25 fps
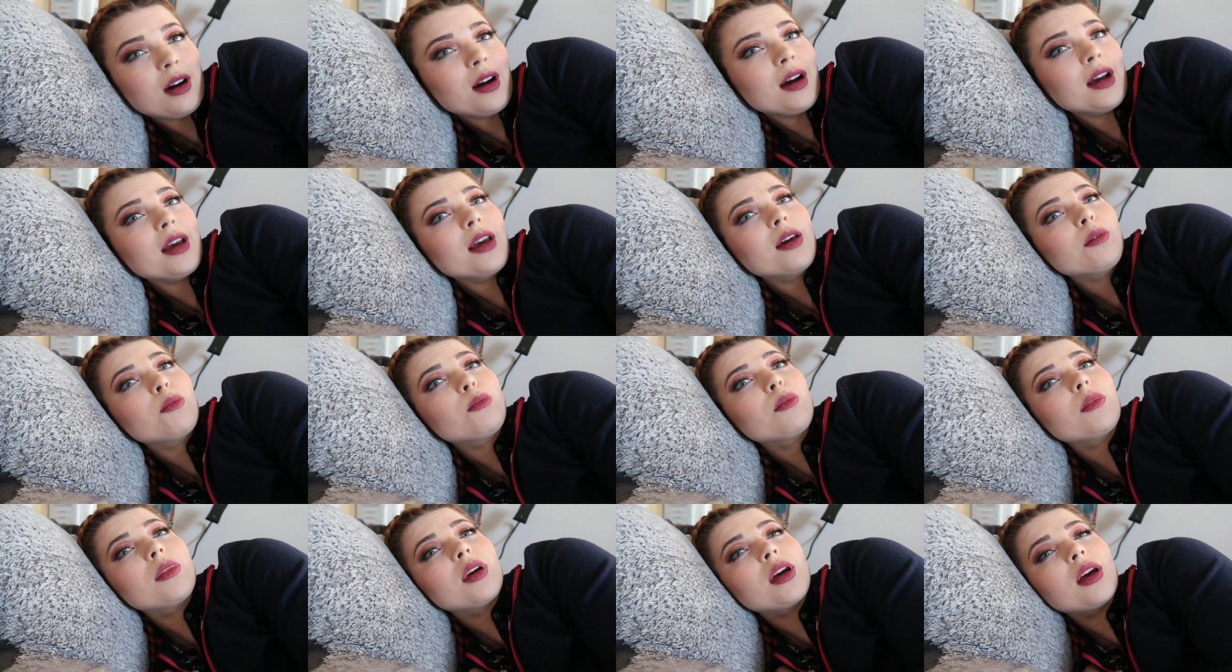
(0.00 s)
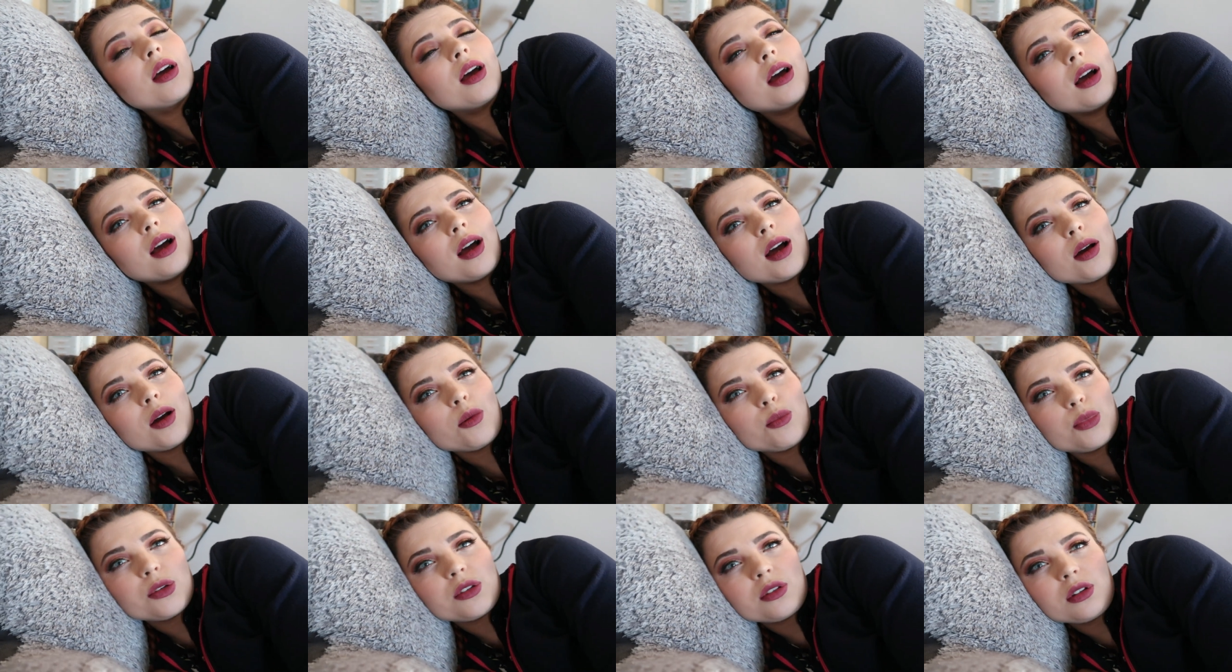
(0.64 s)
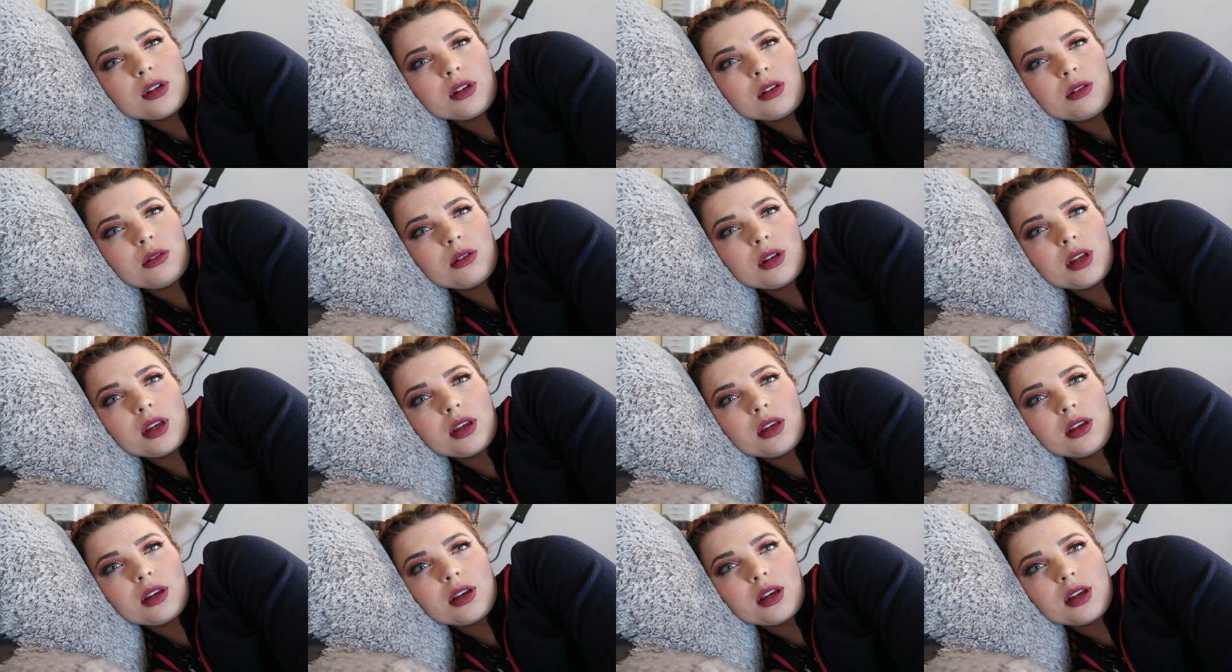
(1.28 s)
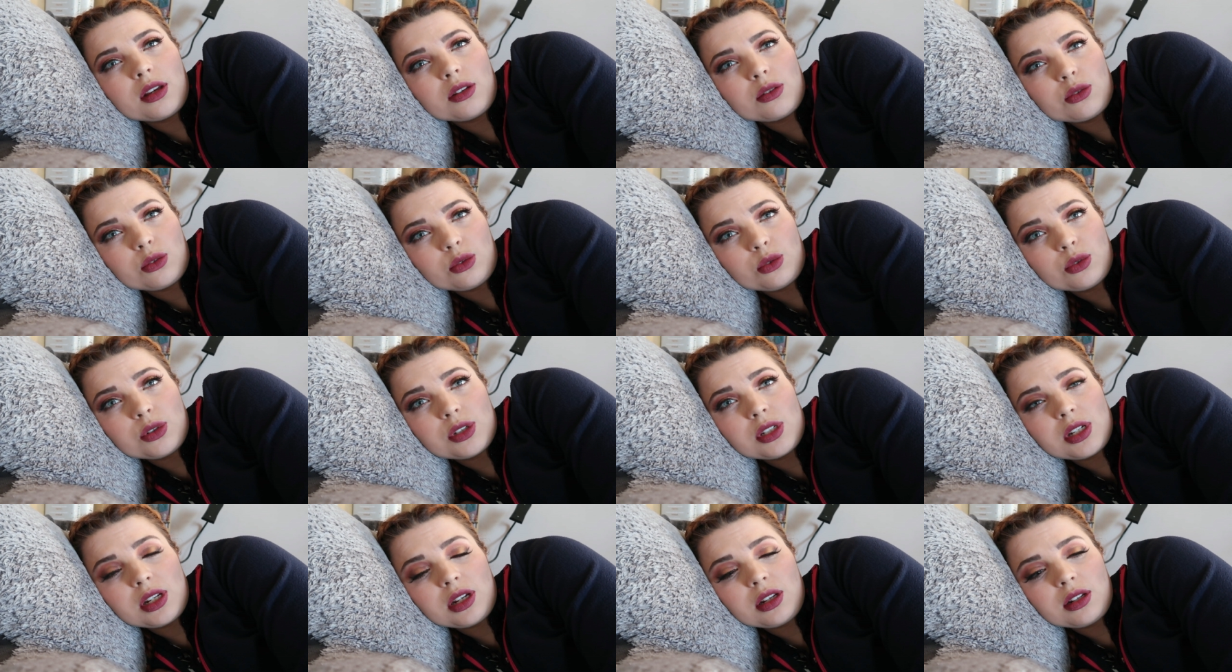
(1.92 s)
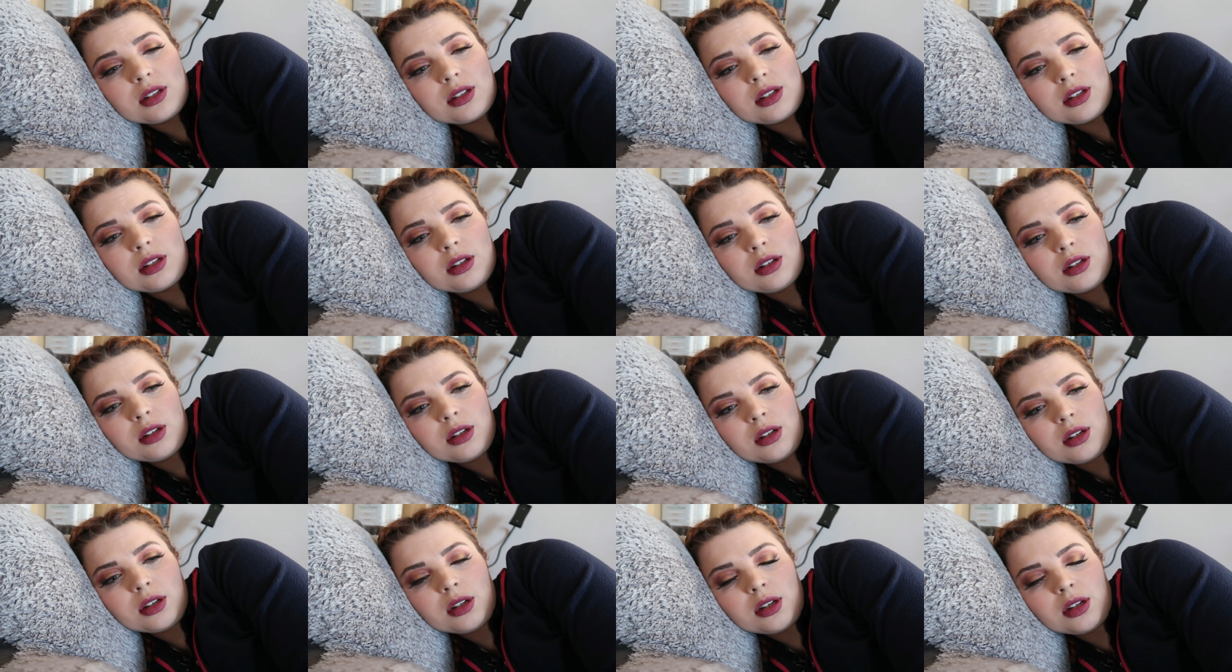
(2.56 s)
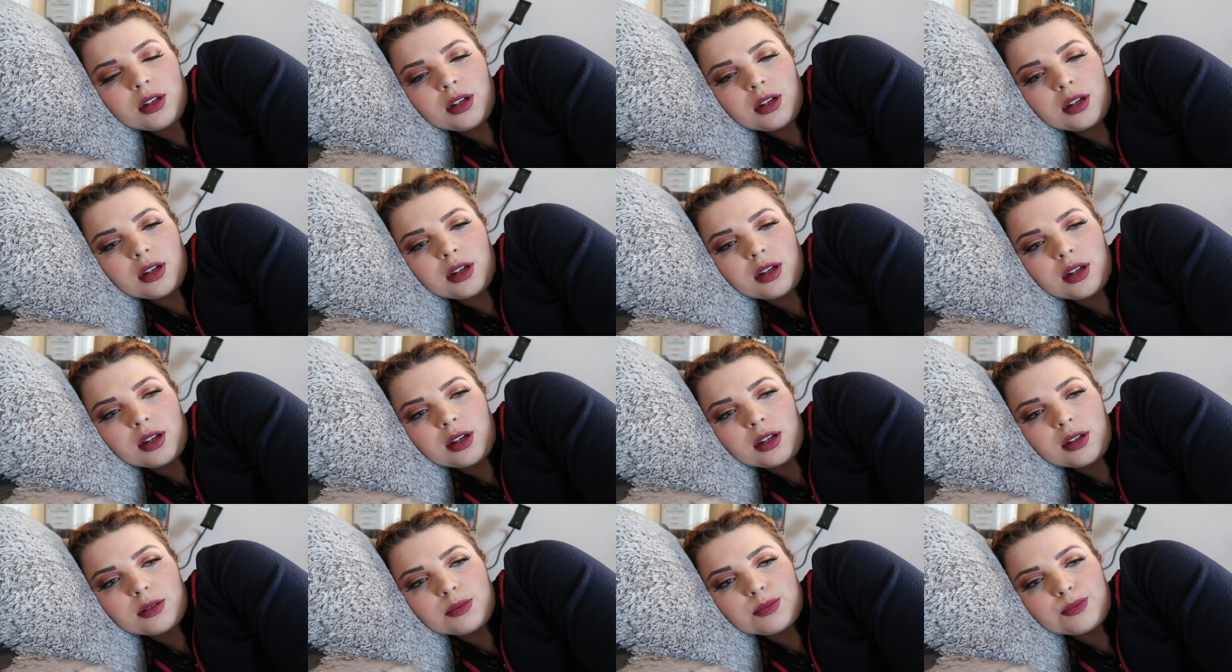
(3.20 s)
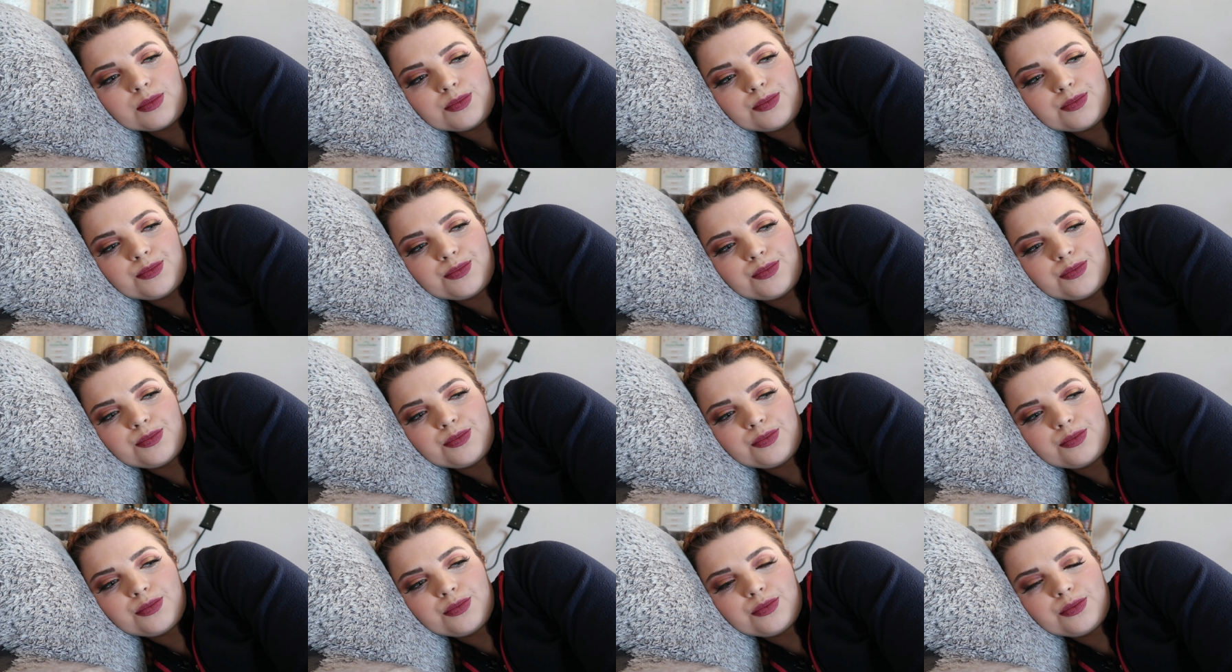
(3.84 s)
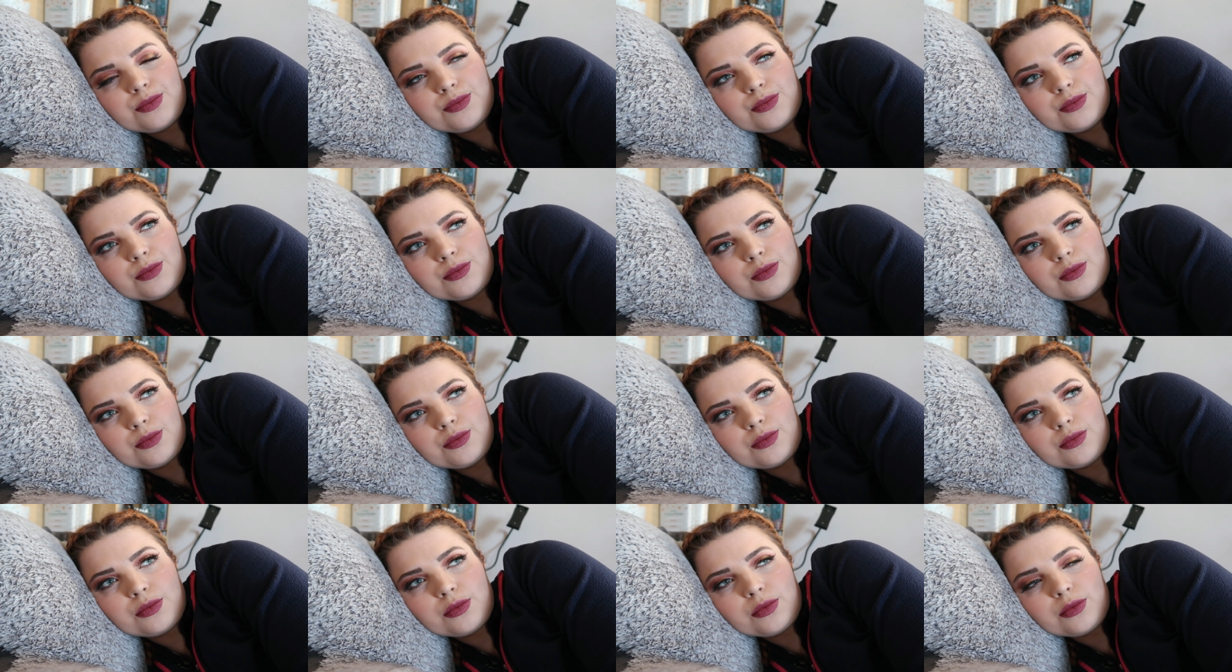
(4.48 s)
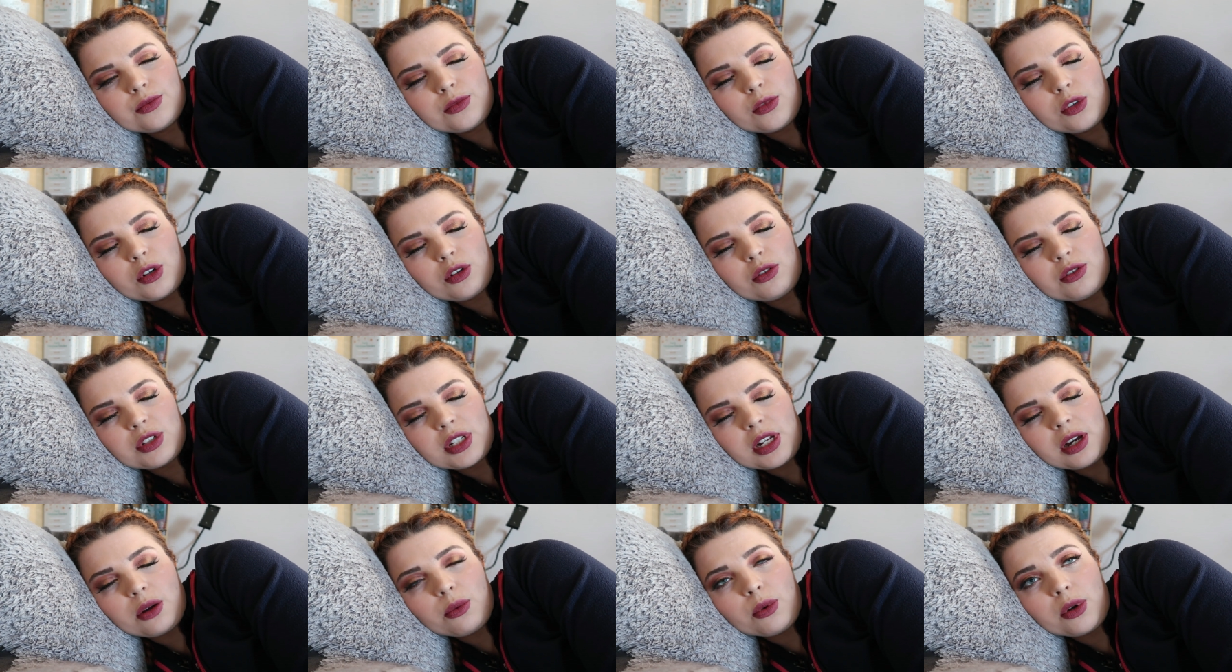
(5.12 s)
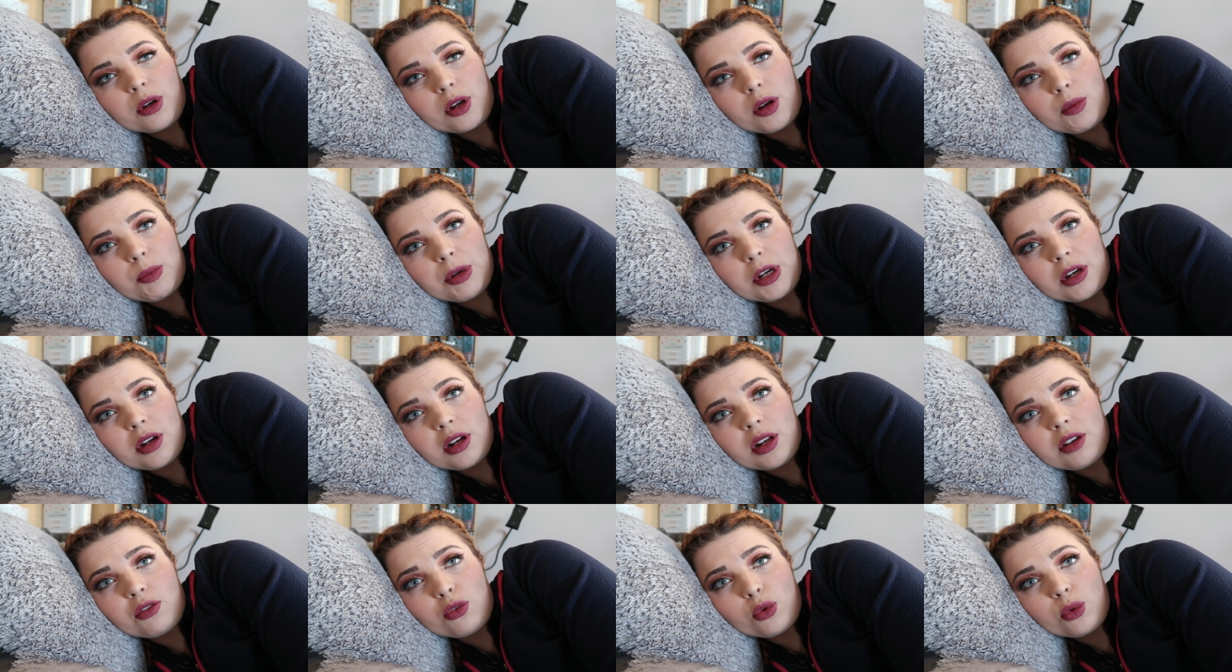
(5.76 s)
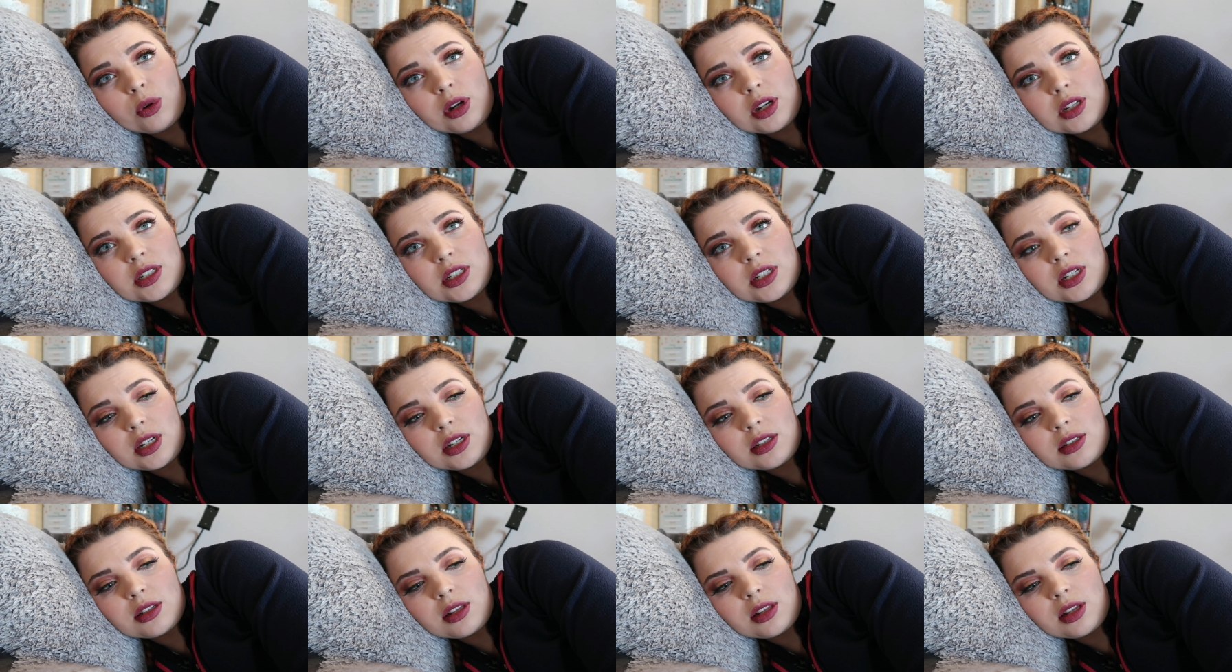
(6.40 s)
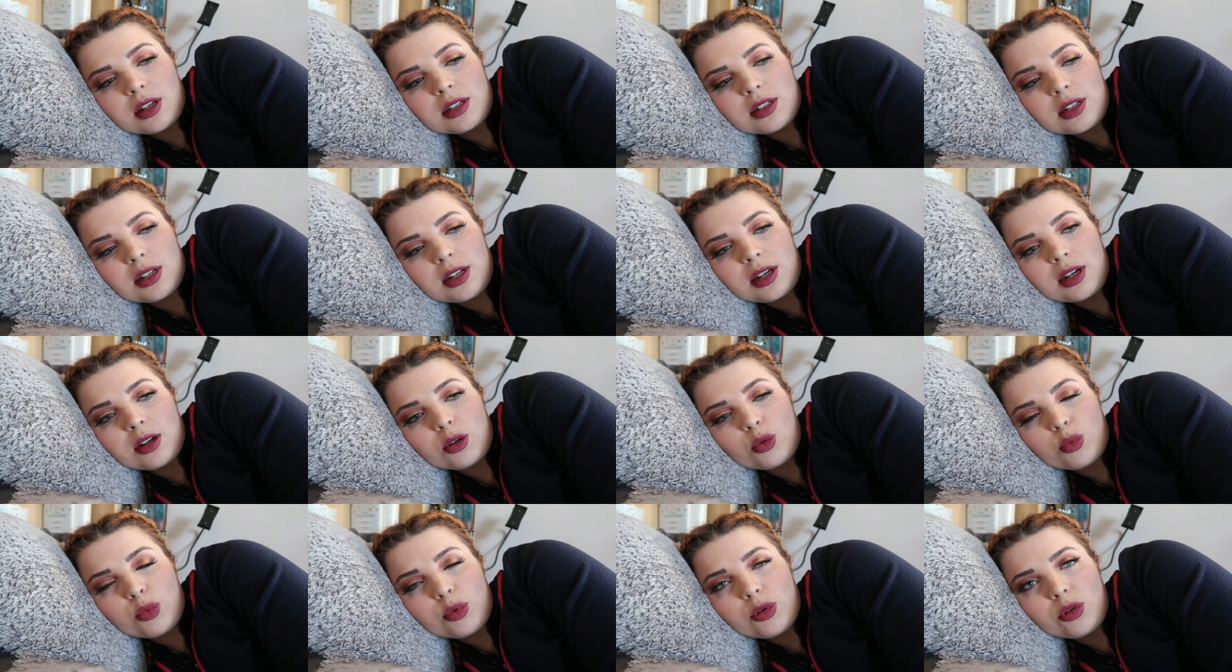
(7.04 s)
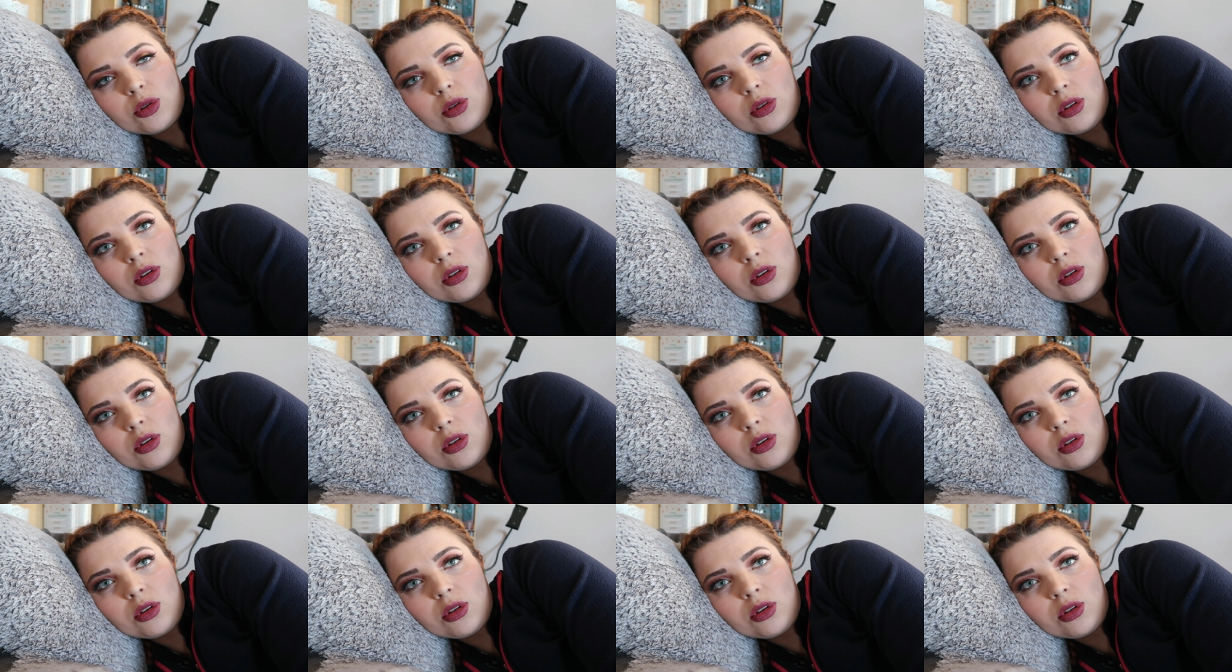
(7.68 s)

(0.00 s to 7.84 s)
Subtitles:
I am absolutely exhausted. Obviously I woke up early for work today, so that didn't help.